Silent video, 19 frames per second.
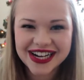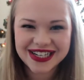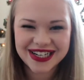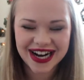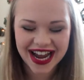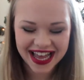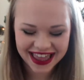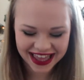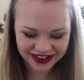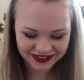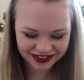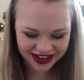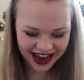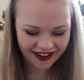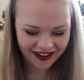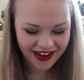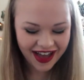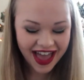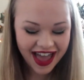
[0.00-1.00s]
try that one
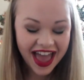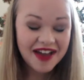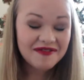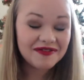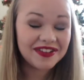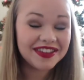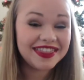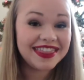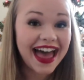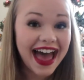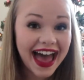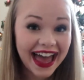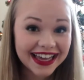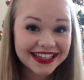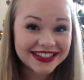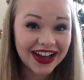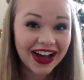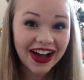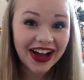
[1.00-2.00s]
out. But that
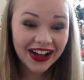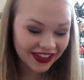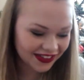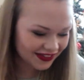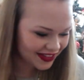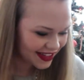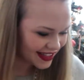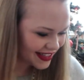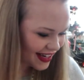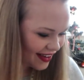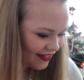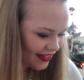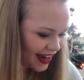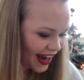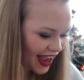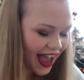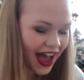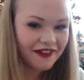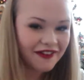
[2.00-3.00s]
is all of the stuff
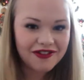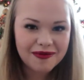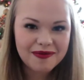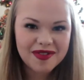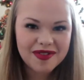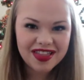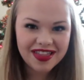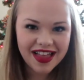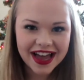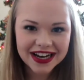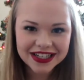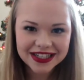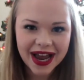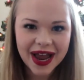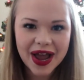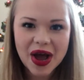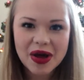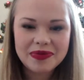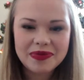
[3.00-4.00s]
that I have from Lush.
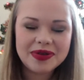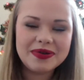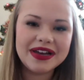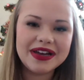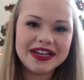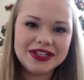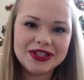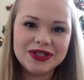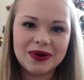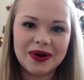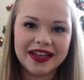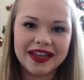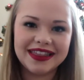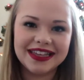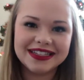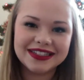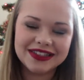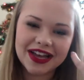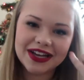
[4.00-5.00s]
I hope you
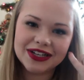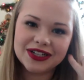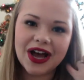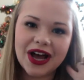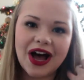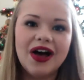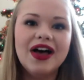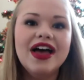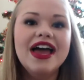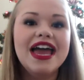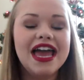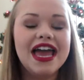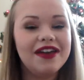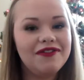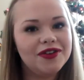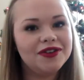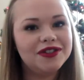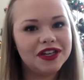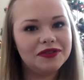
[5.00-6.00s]
enjoyed this Lush haul.
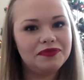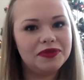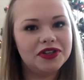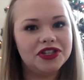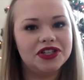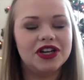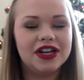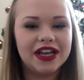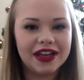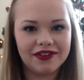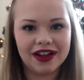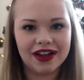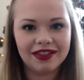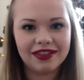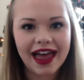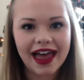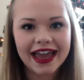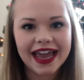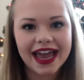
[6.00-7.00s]
If you did, be sure to give it a
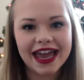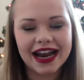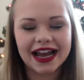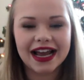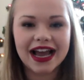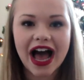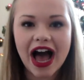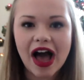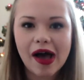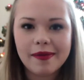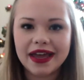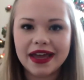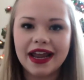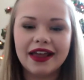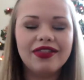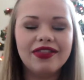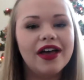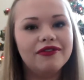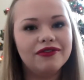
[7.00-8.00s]
like and a comment.
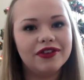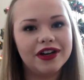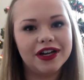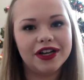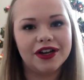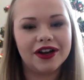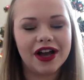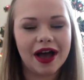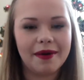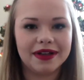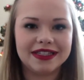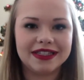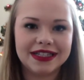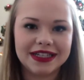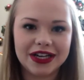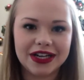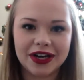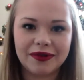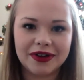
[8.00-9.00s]
I love reading your comments
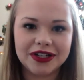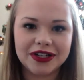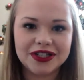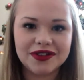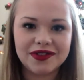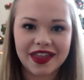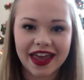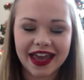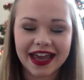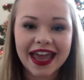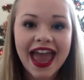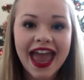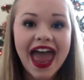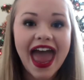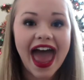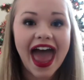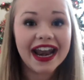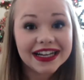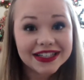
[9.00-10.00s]
and hearing what you think.
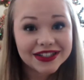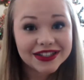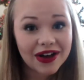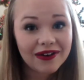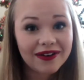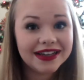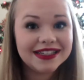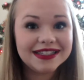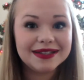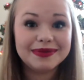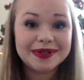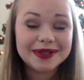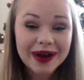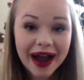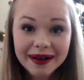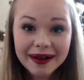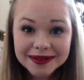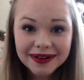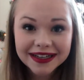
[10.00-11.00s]
And as always,
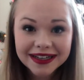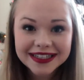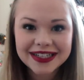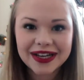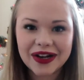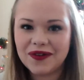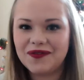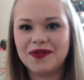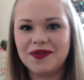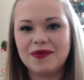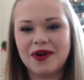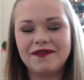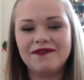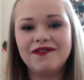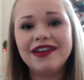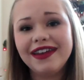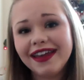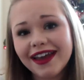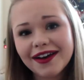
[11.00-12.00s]
subscribe to my channel for
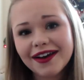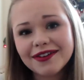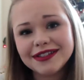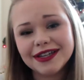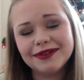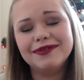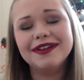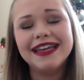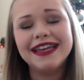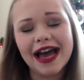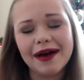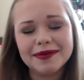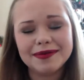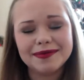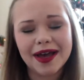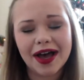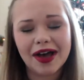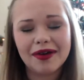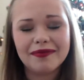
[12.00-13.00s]
more videos. It really
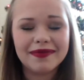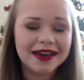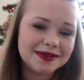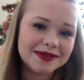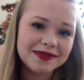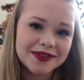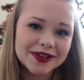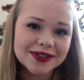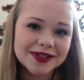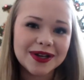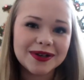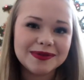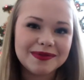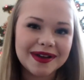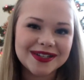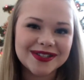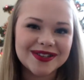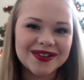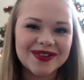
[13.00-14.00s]
helps me out. It makes me feel so
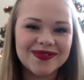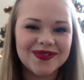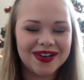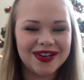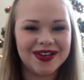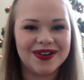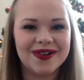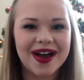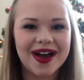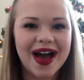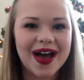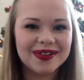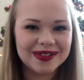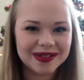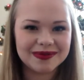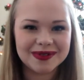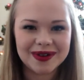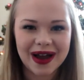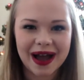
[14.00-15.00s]
special when you
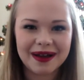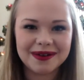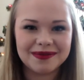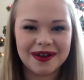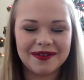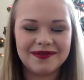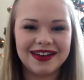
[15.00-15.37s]
subscribe to my